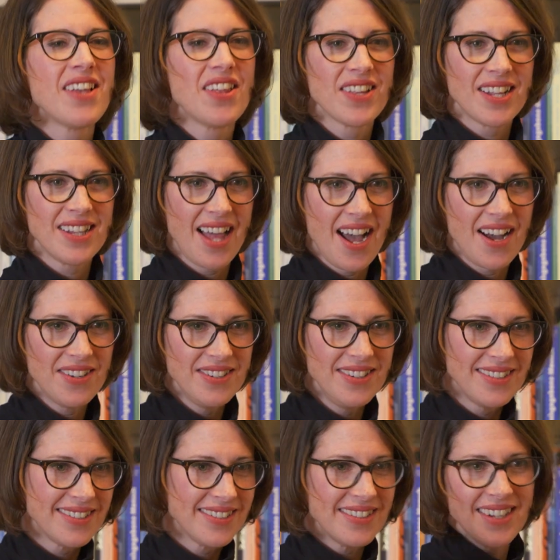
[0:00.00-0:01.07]
on the cloud
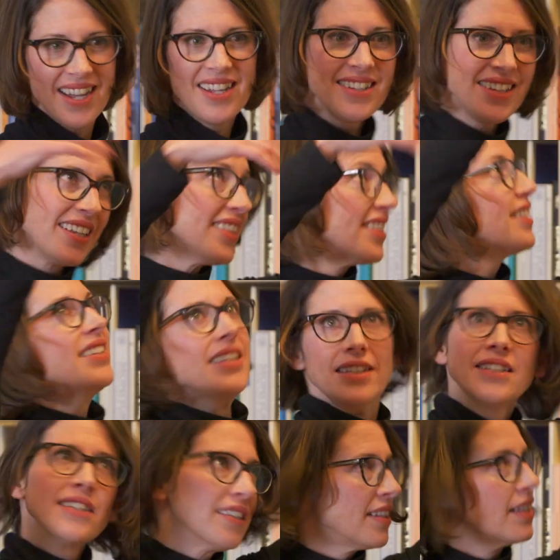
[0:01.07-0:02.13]
yeah like the
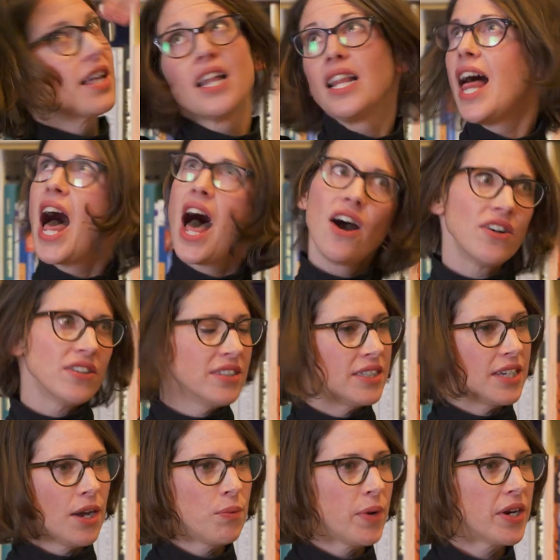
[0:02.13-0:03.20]
the cloud
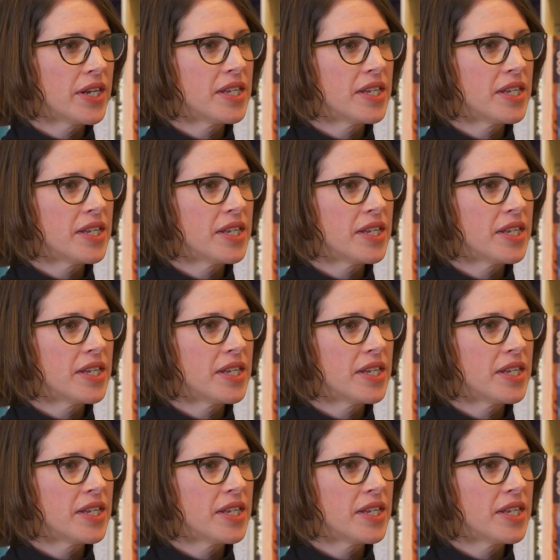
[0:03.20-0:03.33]
yeah where